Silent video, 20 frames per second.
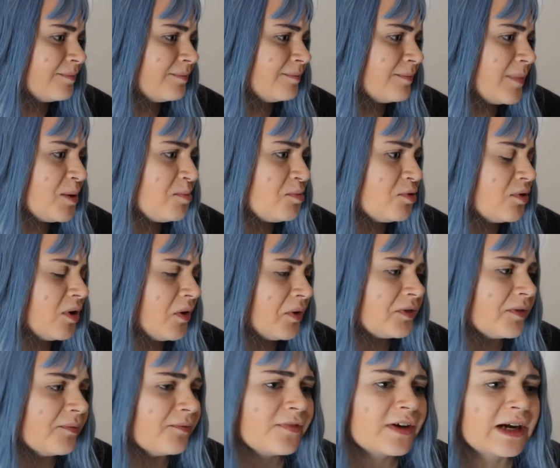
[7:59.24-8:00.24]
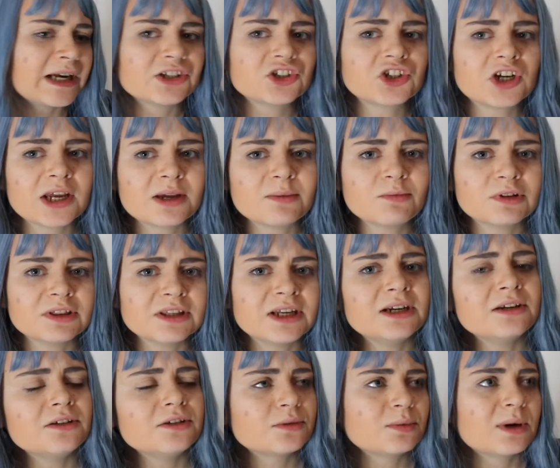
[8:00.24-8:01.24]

people often fat shame when they lose